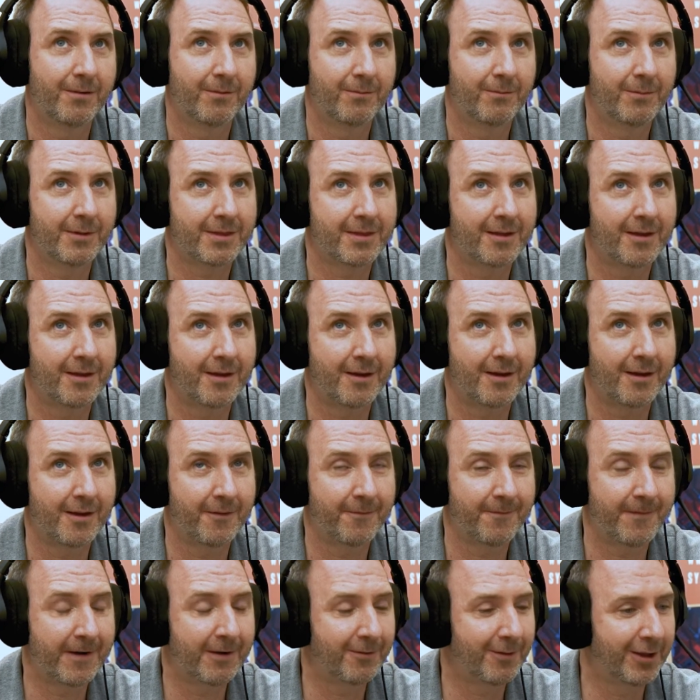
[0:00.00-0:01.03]
with a, a
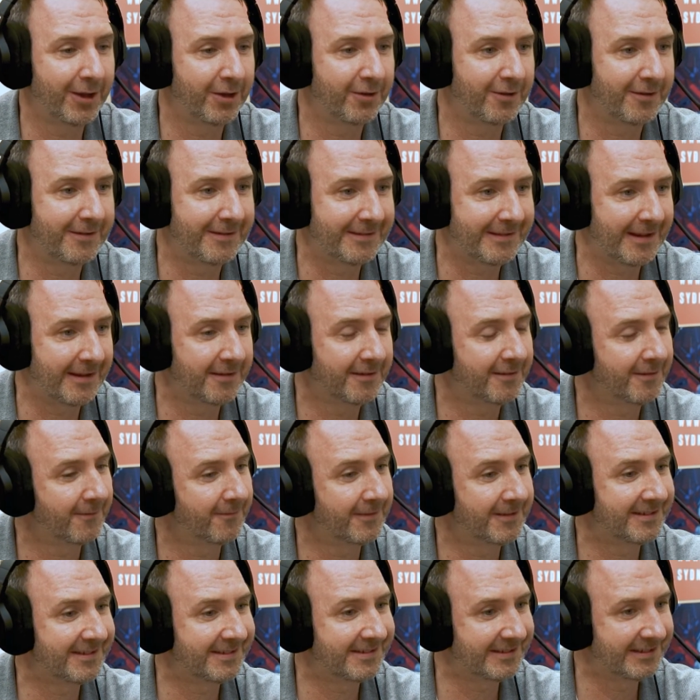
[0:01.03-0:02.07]
fairly good sense of
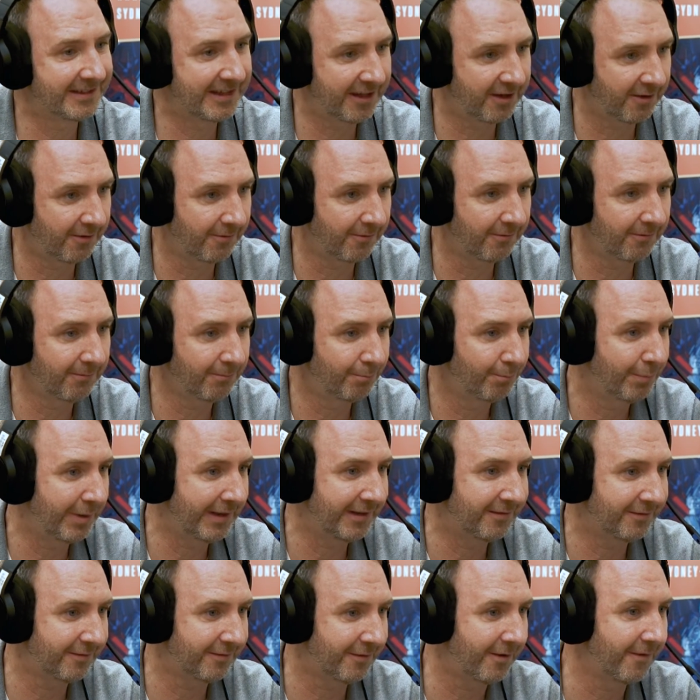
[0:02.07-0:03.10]
skill
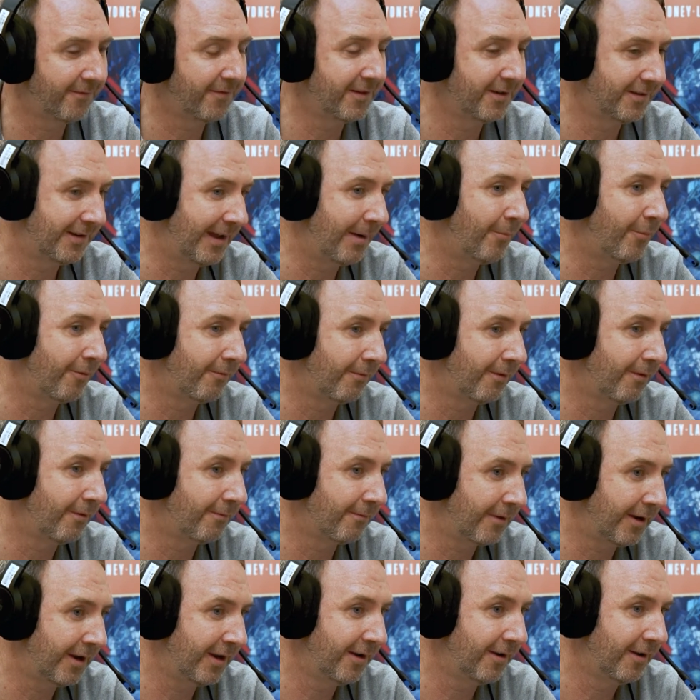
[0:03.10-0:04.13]
based off the demo reel,
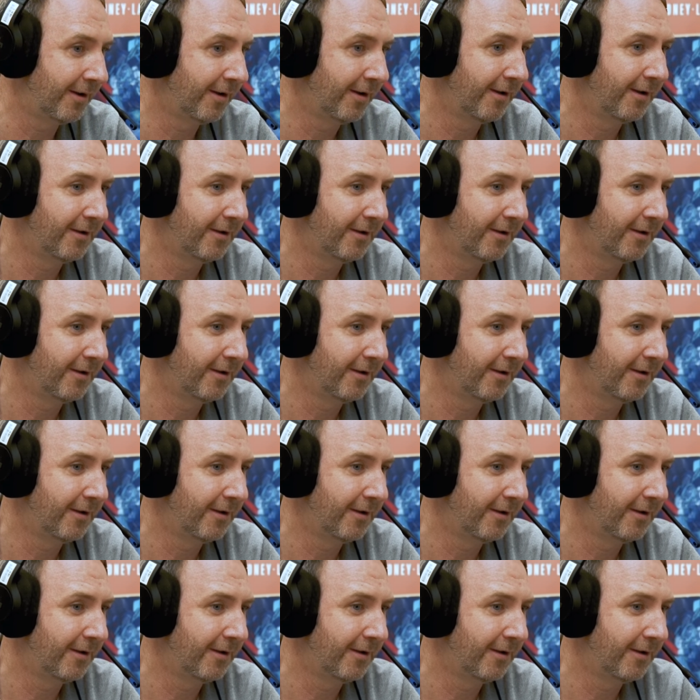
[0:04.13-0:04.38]
right?